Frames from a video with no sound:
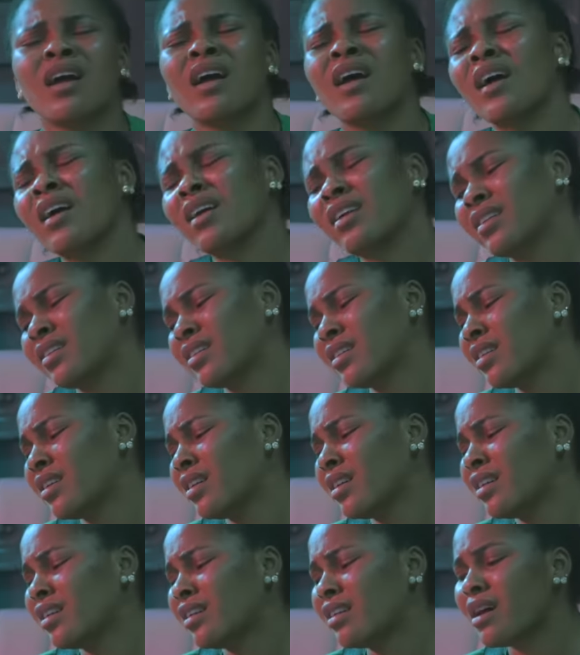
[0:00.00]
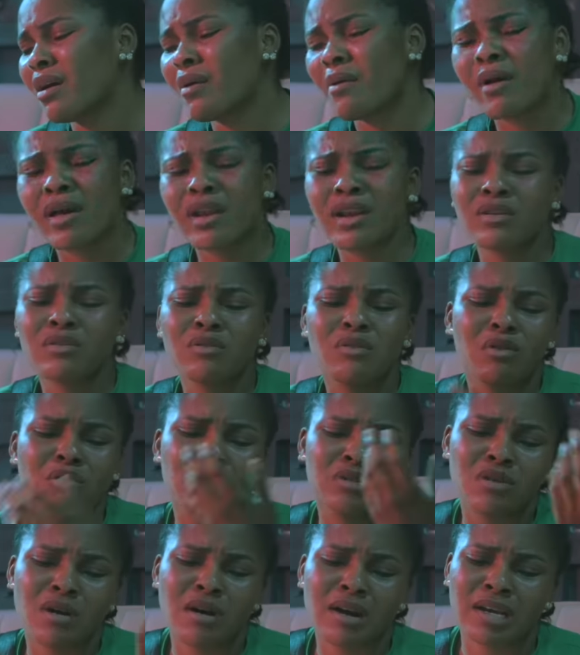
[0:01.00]
Hi, now where you go
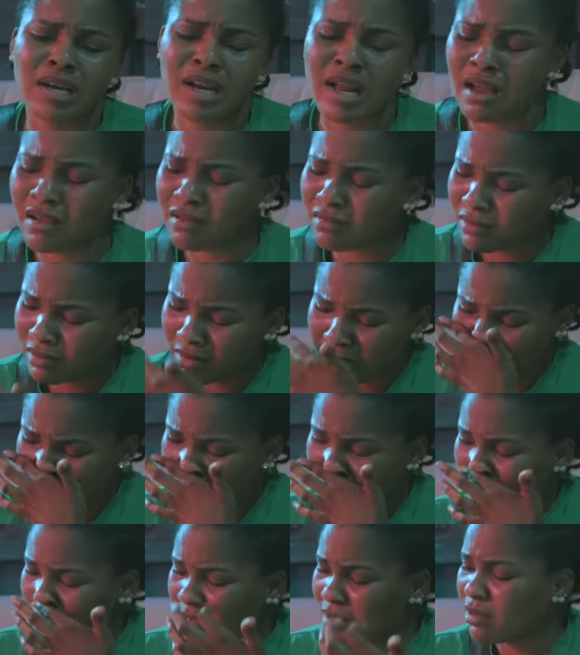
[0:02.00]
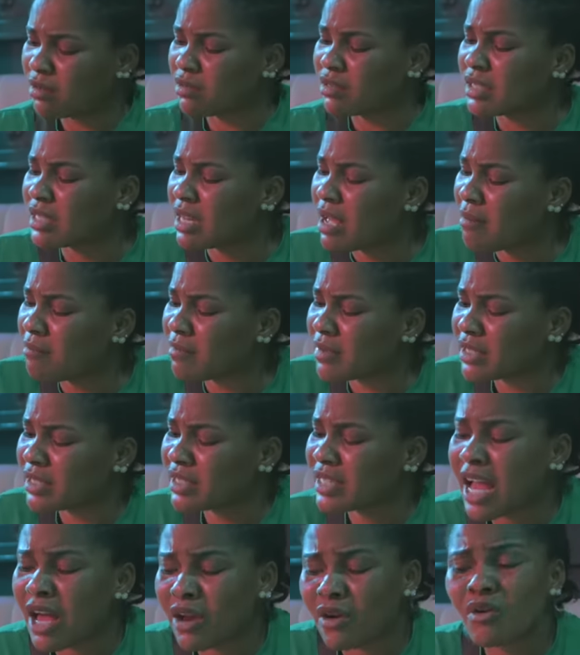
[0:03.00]
talk now? Can't tell me
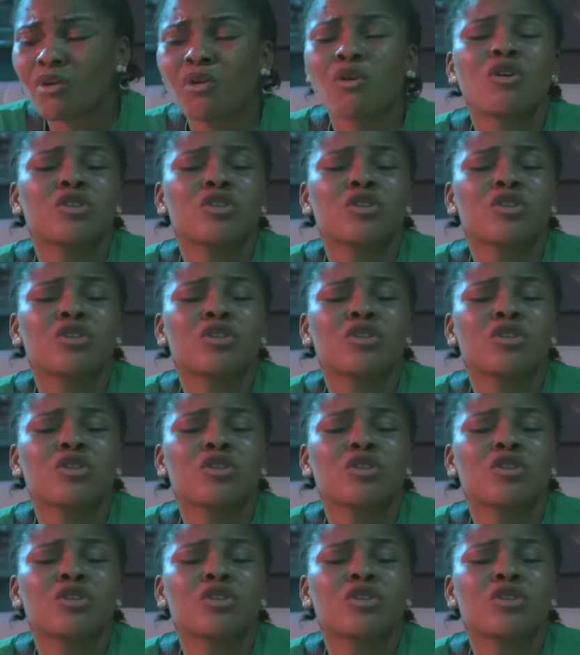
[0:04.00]
that I don't